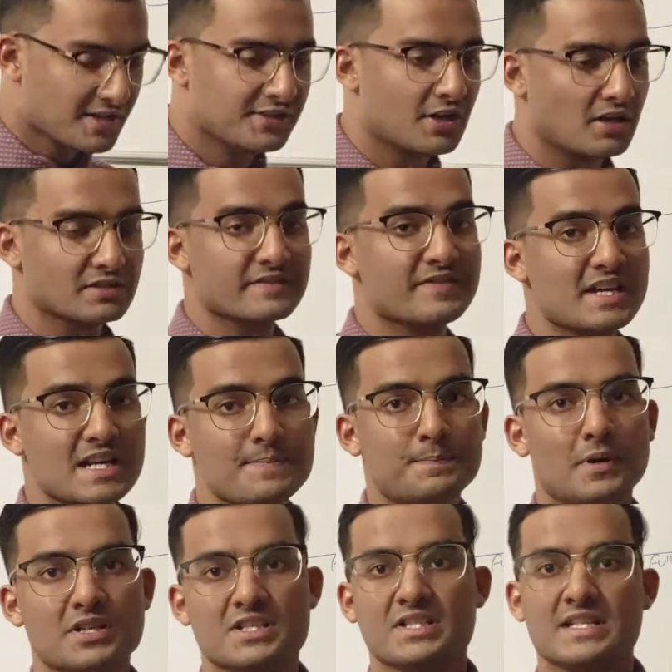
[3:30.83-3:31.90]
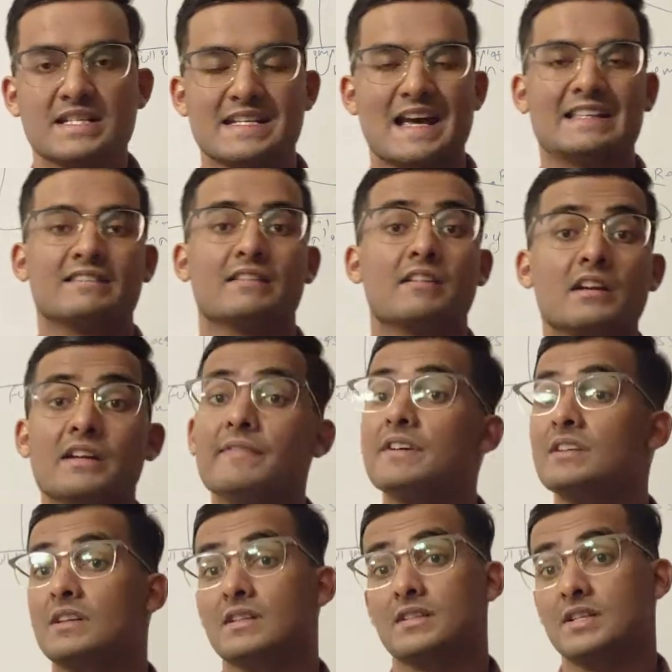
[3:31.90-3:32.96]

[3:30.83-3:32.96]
Now the very pertinent and the relevant